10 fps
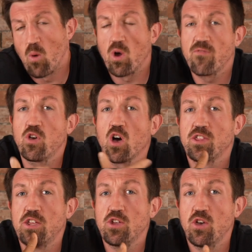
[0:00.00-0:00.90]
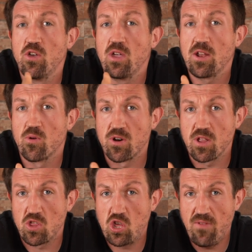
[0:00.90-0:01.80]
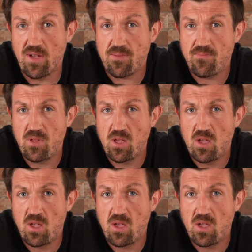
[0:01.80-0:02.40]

And what have you got to do in order to achieve it?